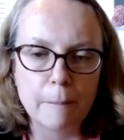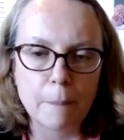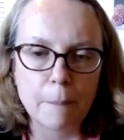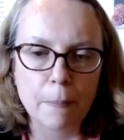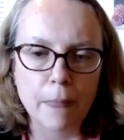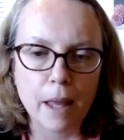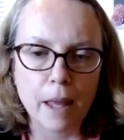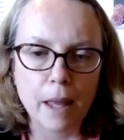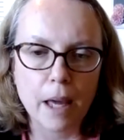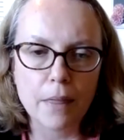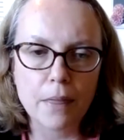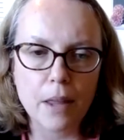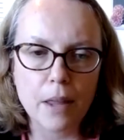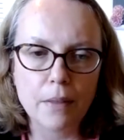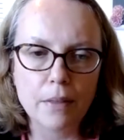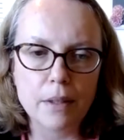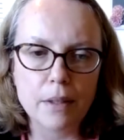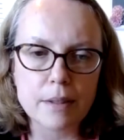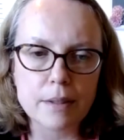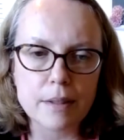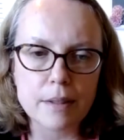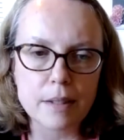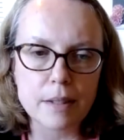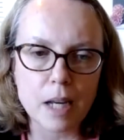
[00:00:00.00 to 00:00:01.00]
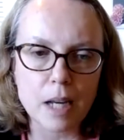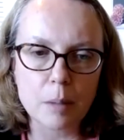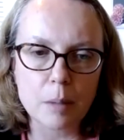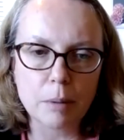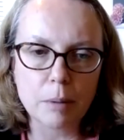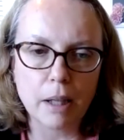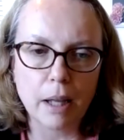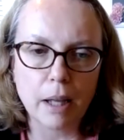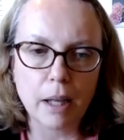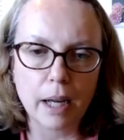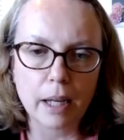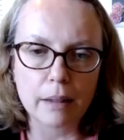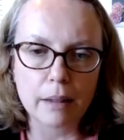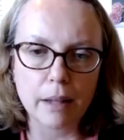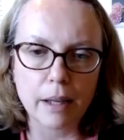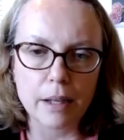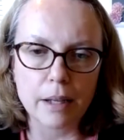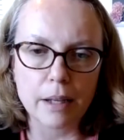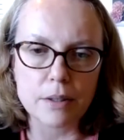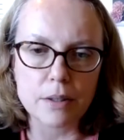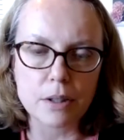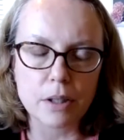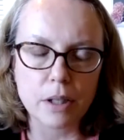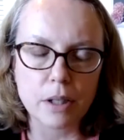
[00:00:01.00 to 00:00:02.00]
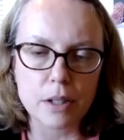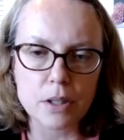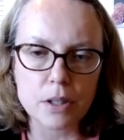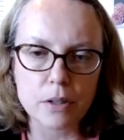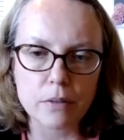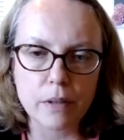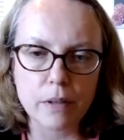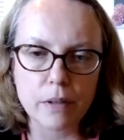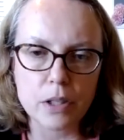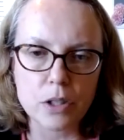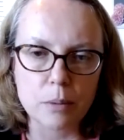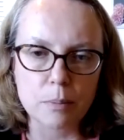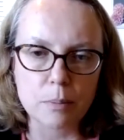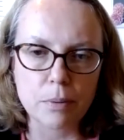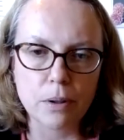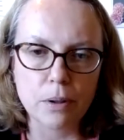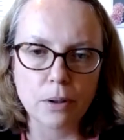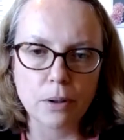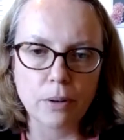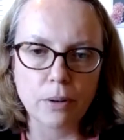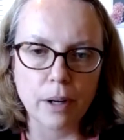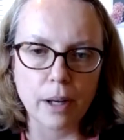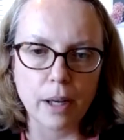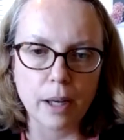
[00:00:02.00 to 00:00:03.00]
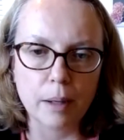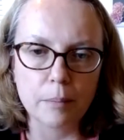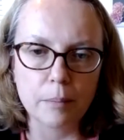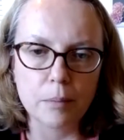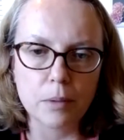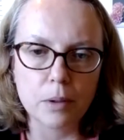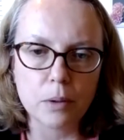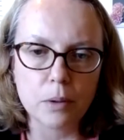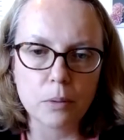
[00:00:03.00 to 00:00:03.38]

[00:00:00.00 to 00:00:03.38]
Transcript: And then the Sustainable Ag Lands Conservation Program,